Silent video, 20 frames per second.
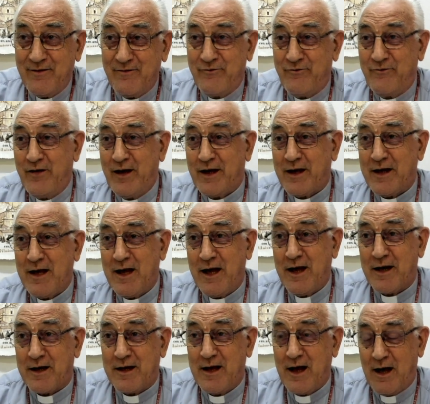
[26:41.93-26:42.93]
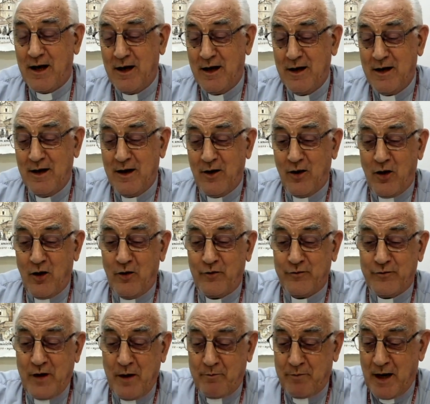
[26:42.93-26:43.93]
very area
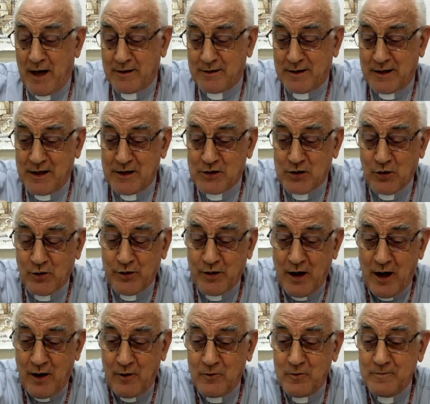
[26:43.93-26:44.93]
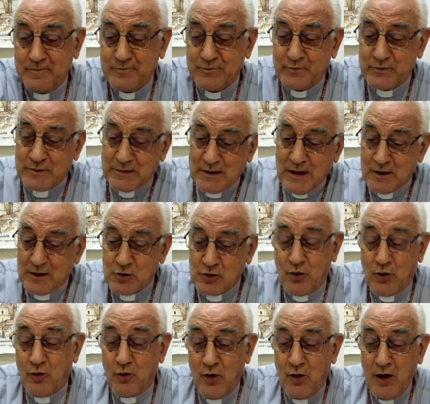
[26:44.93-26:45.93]
of the plantation now.
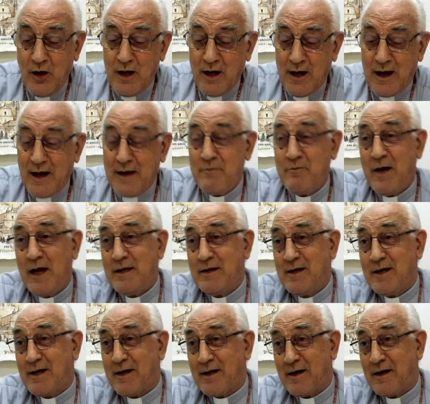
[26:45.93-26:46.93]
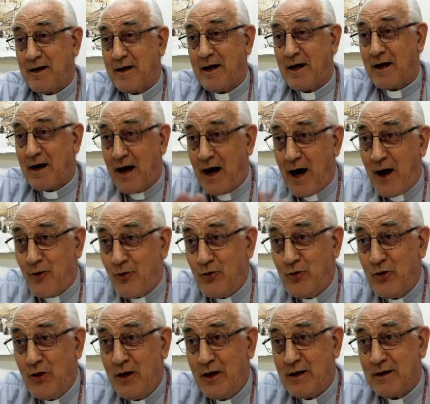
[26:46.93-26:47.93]
So I made it clear how
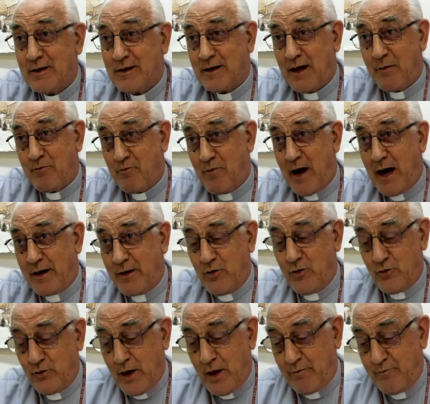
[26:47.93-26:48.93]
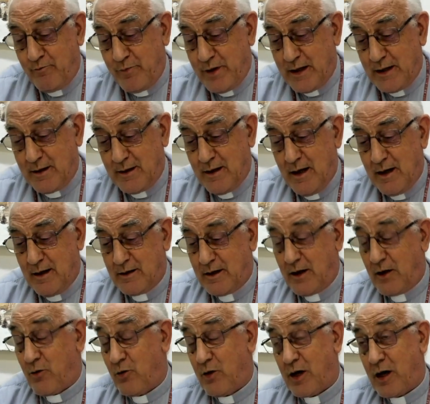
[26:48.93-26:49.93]
that money would have been.
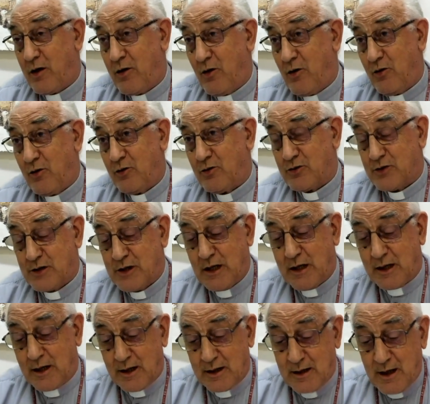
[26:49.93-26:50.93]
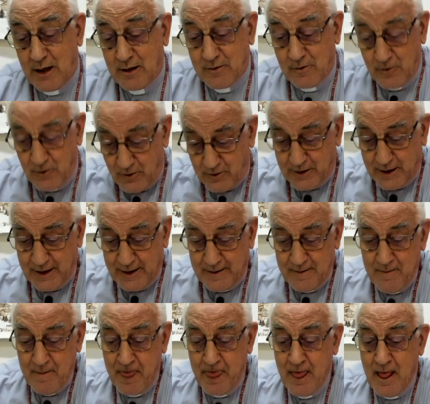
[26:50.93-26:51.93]
There were no secrets. Okay.
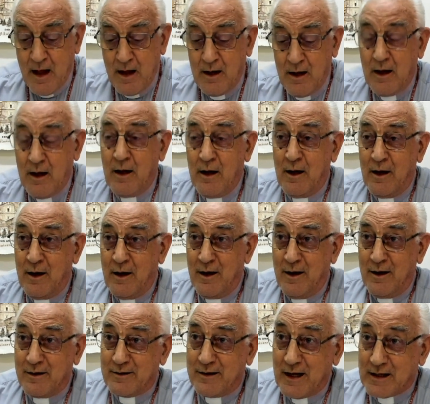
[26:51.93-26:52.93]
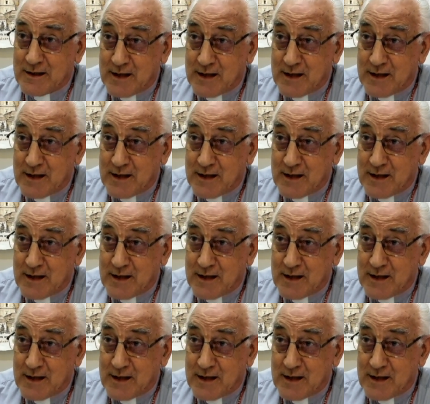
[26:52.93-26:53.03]
The